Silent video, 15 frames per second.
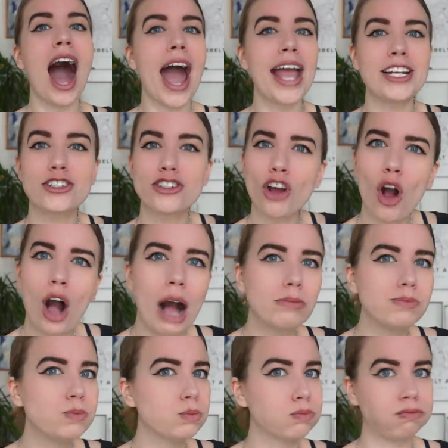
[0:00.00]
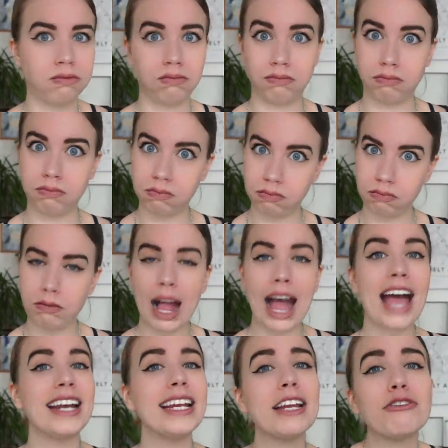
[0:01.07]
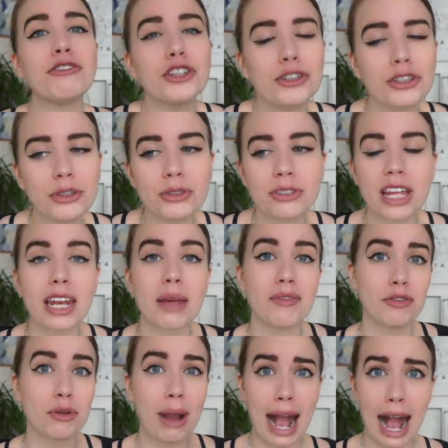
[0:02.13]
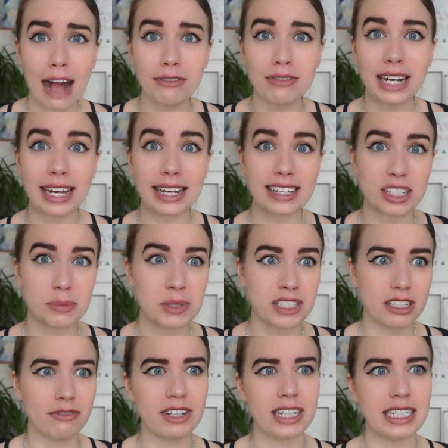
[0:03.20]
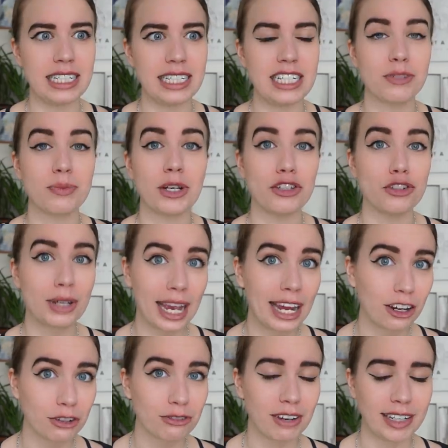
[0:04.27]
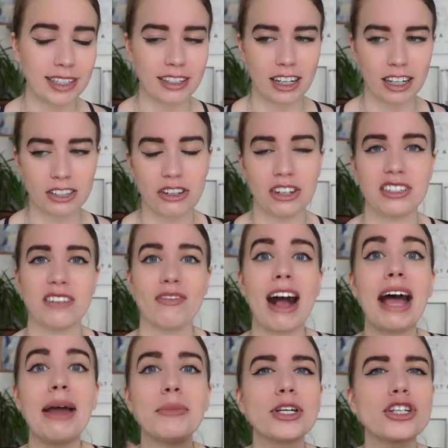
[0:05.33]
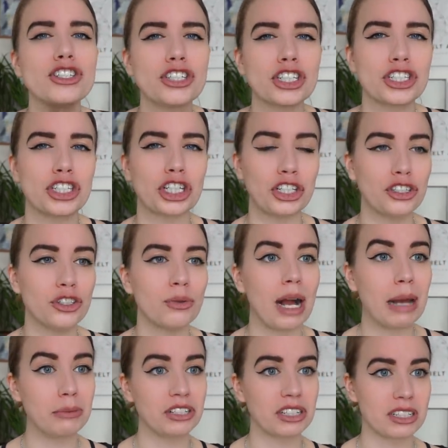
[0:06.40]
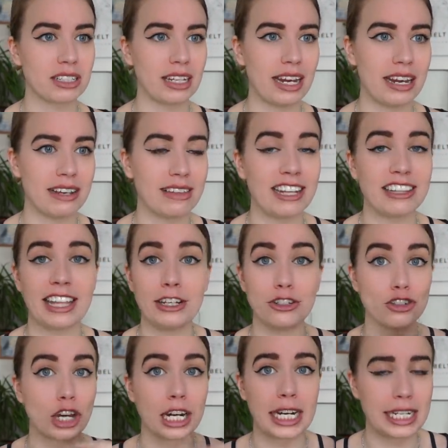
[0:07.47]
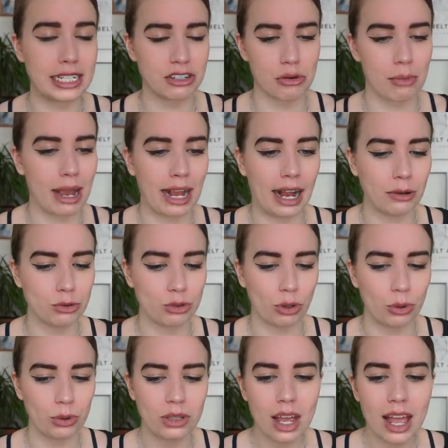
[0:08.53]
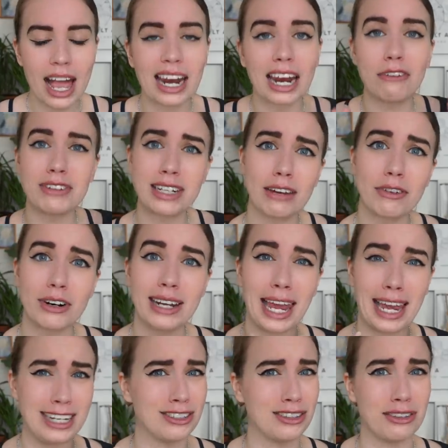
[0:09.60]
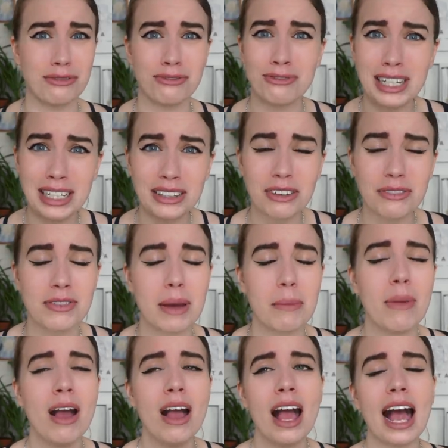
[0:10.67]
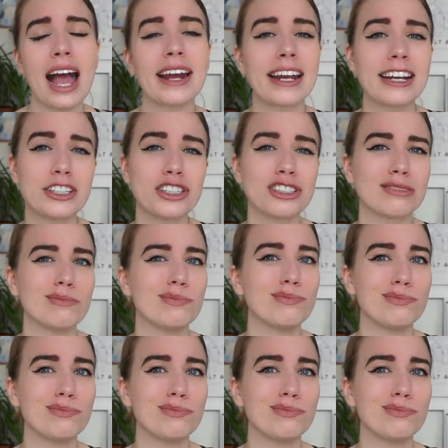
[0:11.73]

I don't... And if you use them, if you have like a specific need where you cannot find an alternative, I'm not judging you, I'm just saying that they do not enter my household. And I've never liked the feel of them, and I just...